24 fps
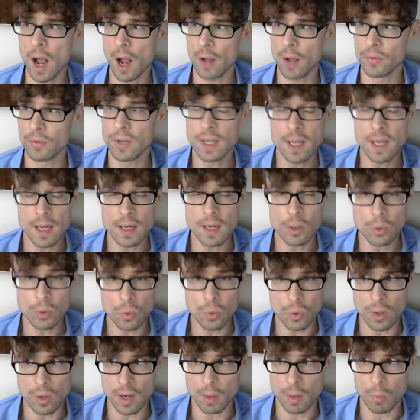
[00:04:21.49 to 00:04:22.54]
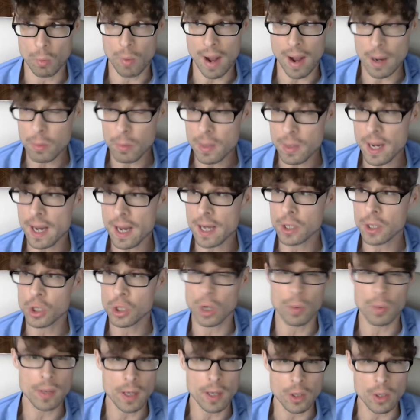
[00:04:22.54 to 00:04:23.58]
digging into why we age, how
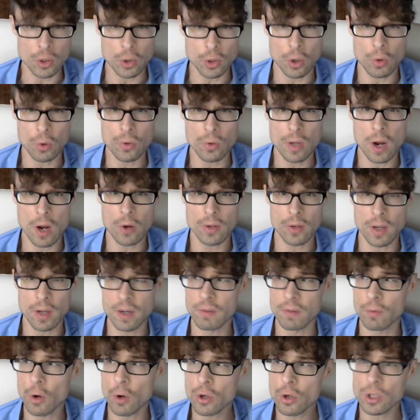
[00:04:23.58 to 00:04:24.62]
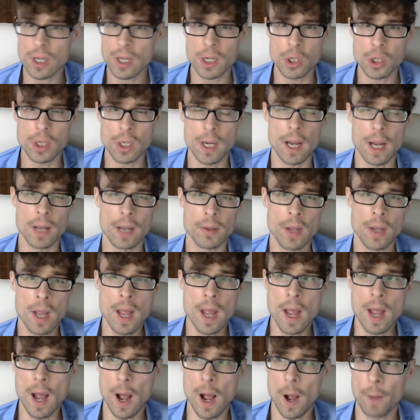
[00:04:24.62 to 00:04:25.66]
we can slow down and reverse aging. And
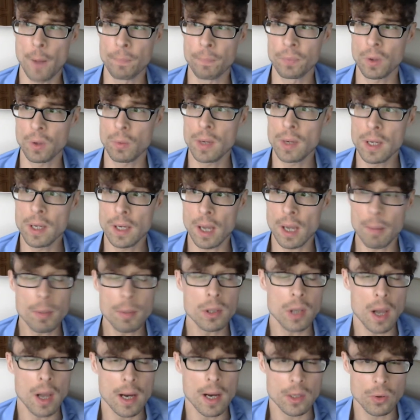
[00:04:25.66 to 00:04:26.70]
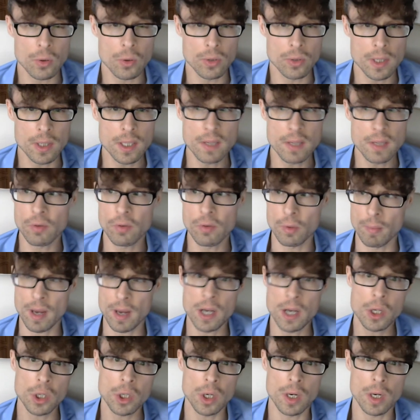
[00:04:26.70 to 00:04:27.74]
we capitalize on this
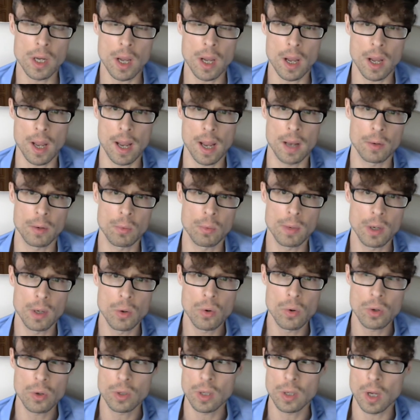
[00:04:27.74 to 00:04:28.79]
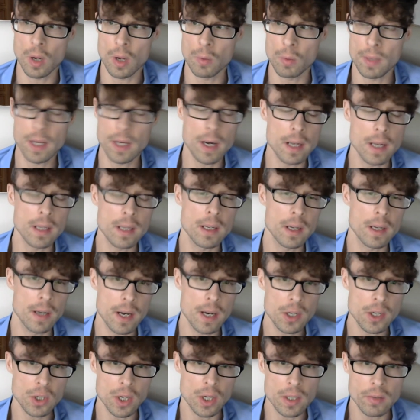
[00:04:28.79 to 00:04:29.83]
information and we created a
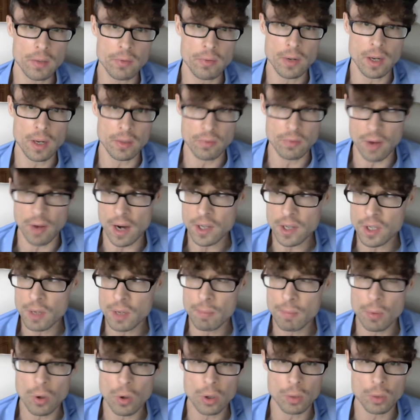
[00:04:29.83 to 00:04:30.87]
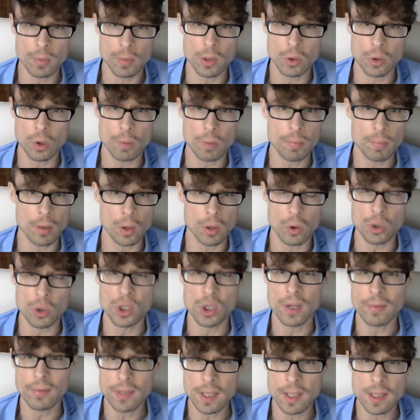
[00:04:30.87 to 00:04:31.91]
great scientific advisory board with top
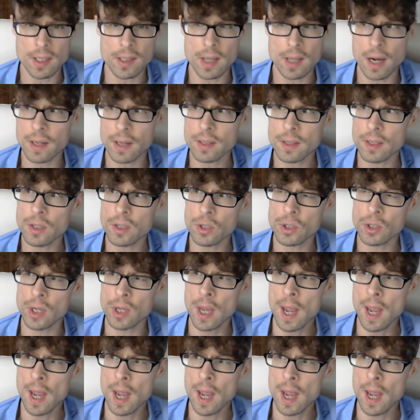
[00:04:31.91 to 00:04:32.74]
longevity scientists.